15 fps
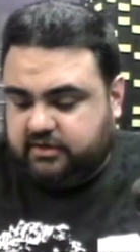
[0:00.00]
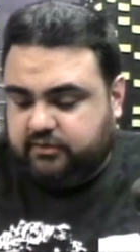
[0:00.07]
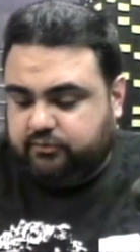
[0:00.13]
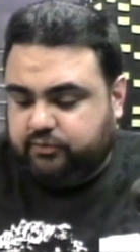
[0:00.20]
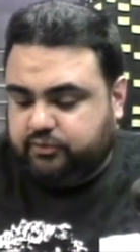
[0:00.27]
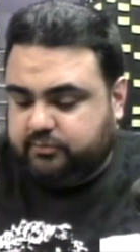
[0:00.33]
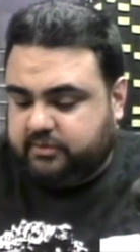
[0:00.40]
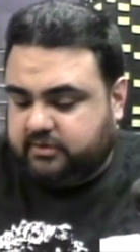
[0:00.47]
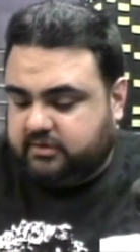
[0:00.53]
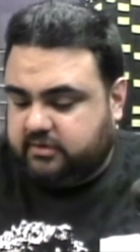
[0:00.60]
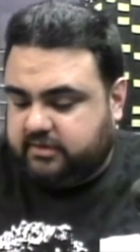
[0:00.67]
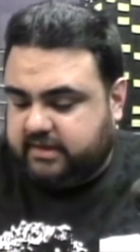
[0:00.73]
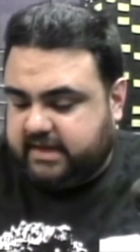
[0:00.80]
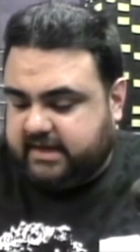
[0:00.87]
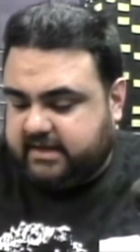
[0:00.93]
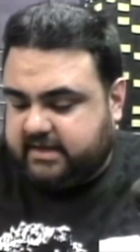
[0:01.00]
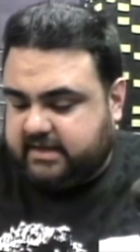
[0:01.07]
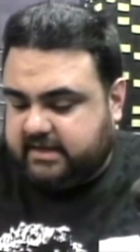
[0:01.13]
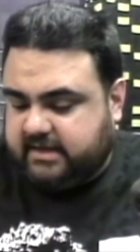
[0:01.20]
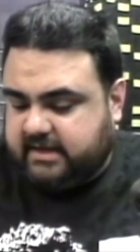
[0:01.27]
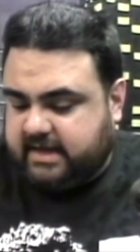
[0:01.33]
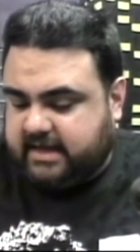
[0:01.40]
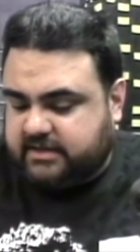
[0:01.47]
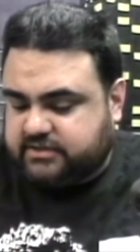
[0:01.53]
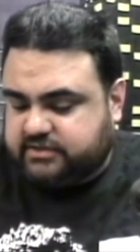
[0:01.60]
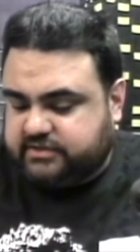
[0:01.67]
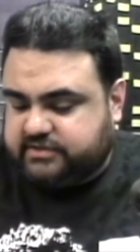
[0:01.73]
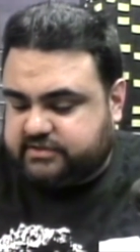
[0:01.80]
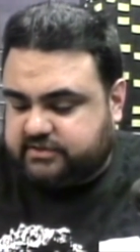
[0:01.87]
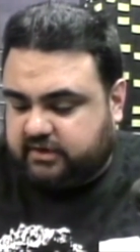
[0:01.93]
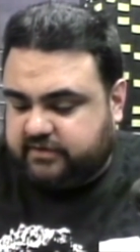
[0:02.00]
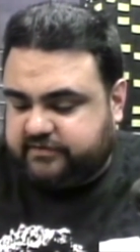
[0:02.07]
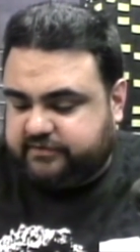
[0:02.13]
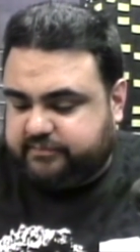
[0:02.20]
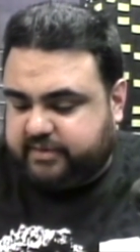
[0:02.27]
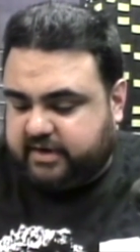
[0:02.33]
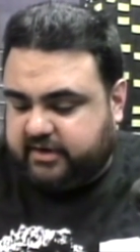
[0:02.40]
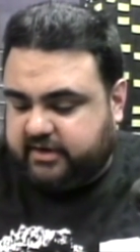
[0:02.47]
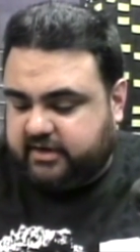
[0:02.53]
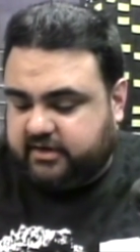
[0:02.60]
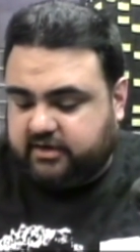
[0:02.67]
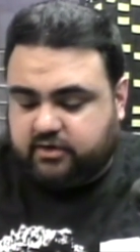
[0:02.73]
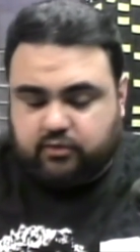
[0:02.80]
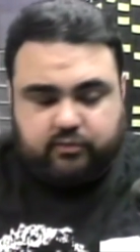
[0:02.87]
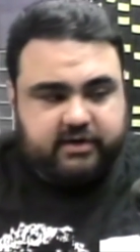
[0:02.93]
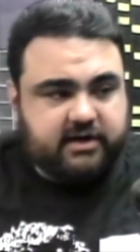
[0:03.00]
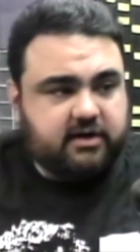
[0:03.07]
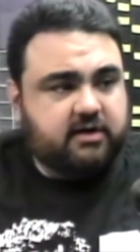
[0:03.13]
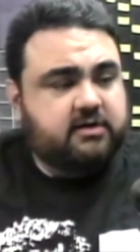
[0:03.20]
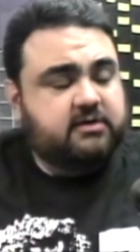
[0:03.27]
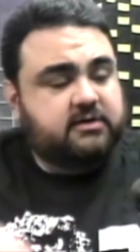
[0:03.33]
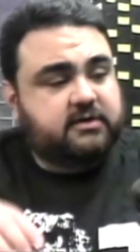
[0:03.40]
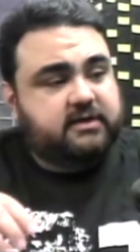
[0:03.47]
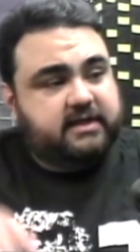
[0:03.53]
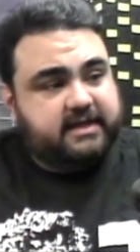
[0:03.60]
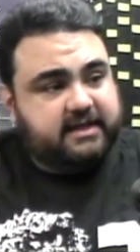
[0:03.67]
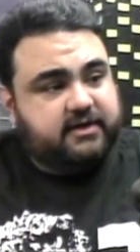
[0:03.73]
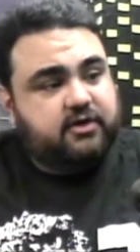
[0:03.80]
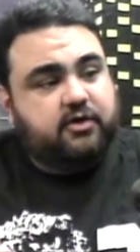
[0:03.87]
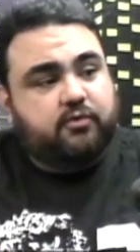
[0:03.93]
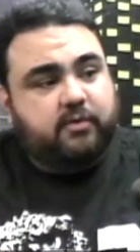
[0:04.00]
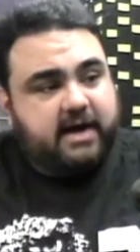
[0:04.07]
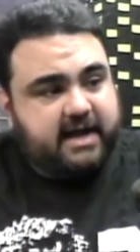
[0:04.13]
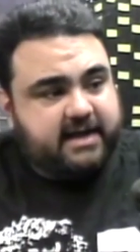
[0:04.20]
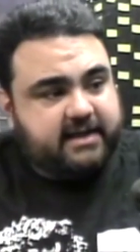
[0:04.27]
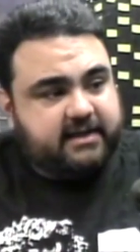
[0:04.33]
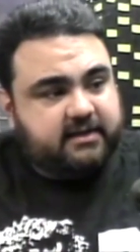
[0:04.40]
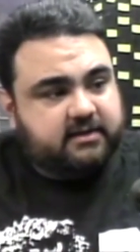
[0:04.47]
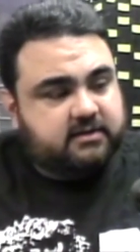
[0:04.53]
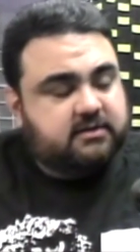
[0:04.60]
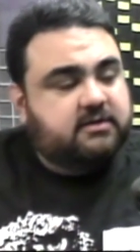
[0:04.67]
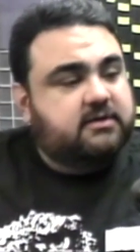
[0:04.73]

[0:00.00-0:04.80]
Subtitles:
a rumor that he actually starts his bounty hunting career in Hawaii,